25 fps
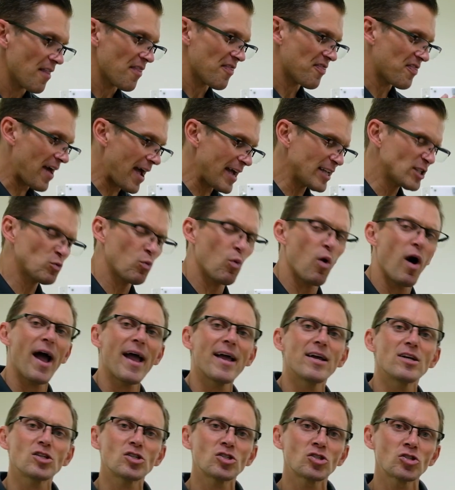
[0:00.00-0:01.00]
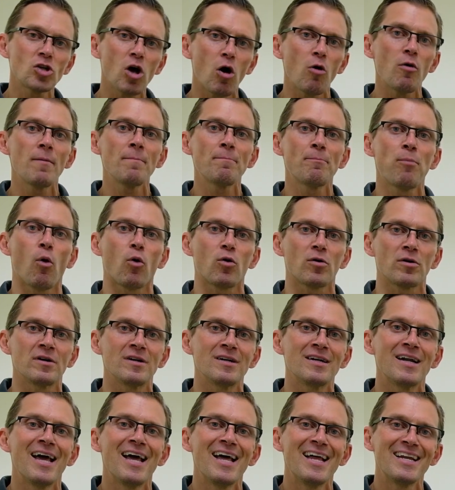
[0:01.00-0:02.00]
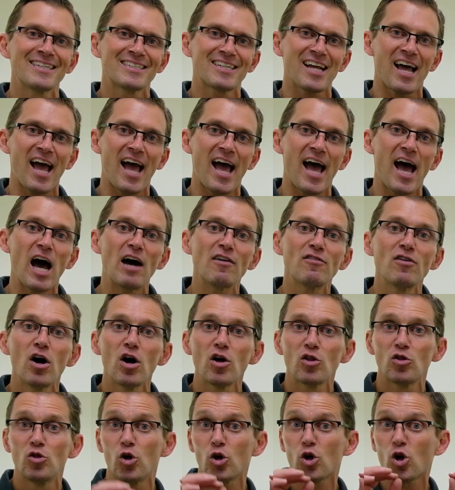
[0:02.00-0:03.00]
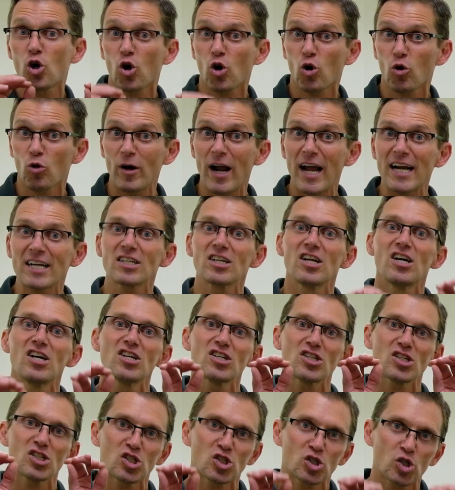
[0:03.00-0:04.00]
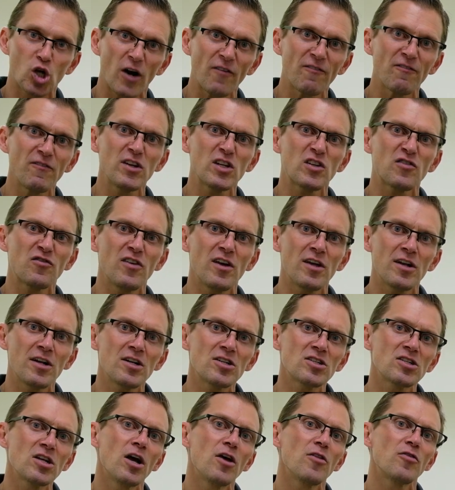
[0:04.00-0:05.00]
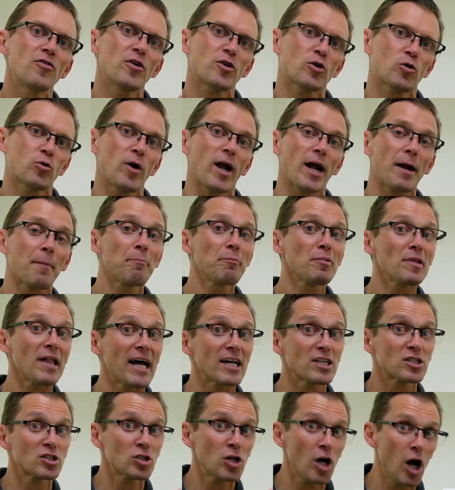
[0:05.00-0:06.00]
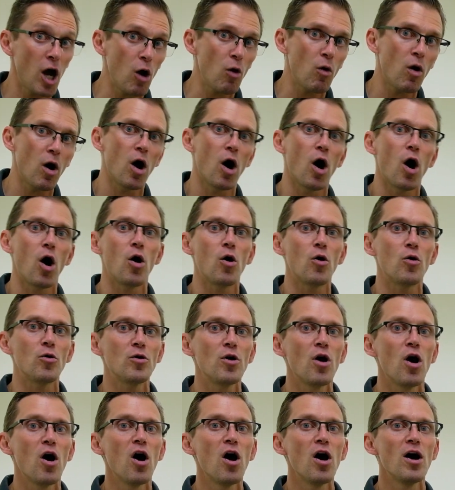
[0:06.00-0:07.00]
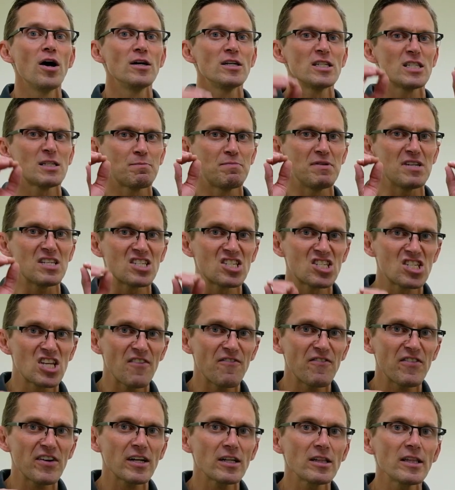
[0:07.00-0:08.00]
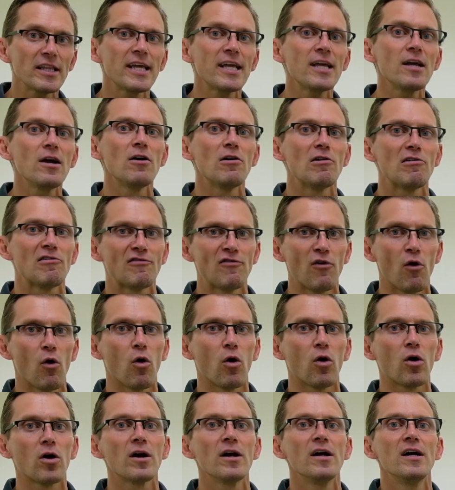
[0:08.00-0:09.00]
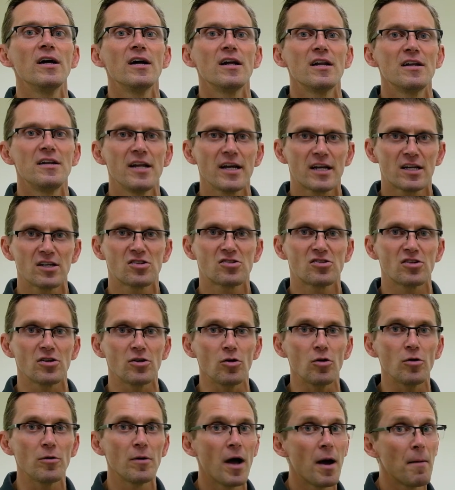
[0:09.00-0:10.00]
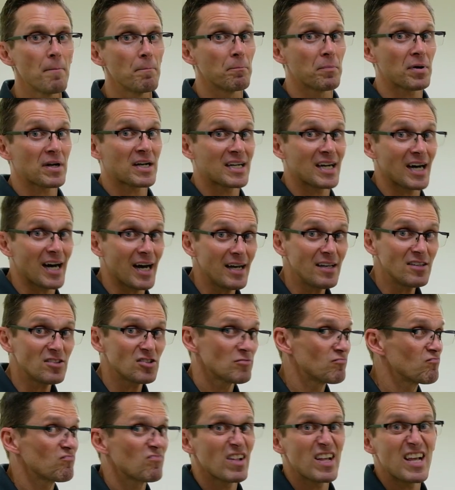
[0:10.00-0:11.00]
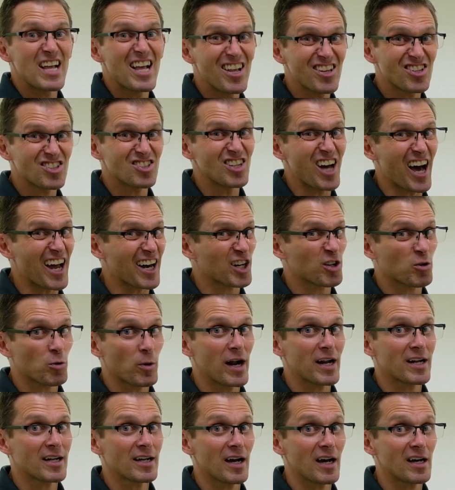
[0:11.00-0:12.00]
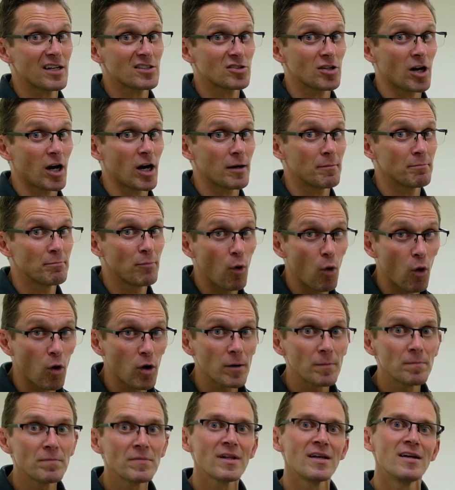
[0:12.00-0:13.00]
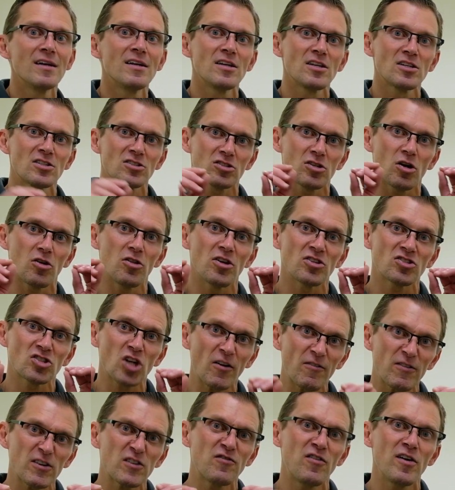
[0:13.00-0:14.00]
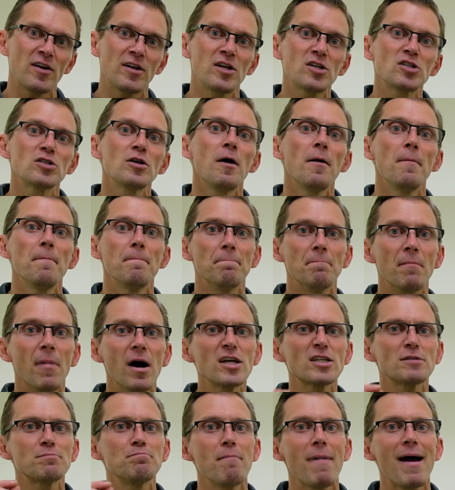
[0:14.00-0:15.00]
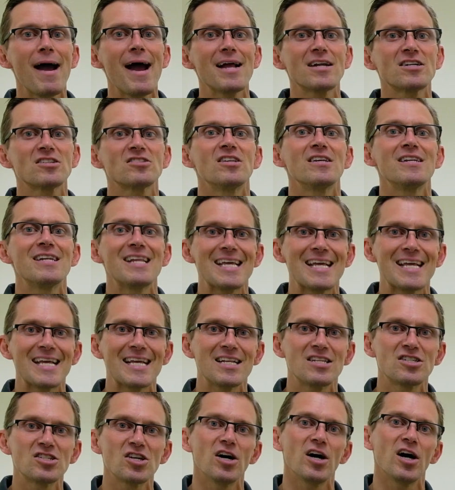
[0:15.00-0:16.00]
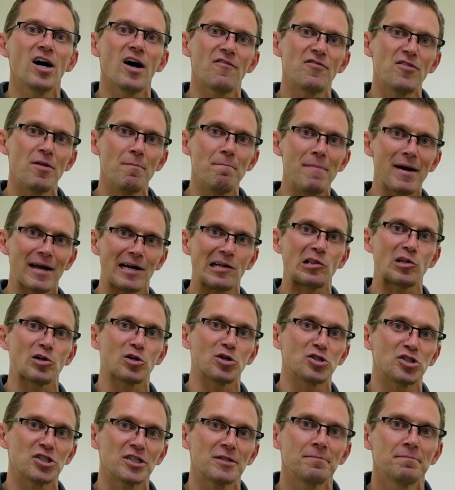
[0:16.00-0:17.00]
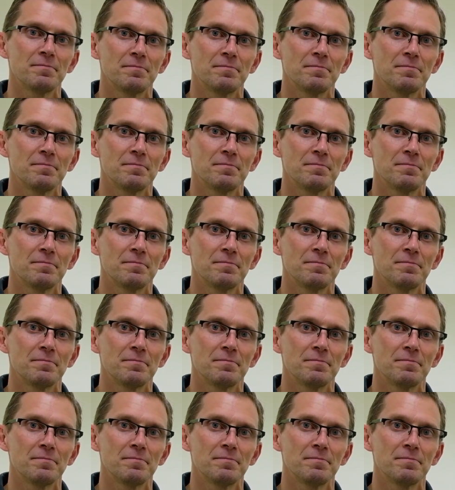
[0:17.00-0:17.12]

That's why it's so important to have the correct surface finish, the correct plateau hone, specifically for Nikasil because it's not a gray cast iron bore, so the surface finish must match the needs of the metallurgy.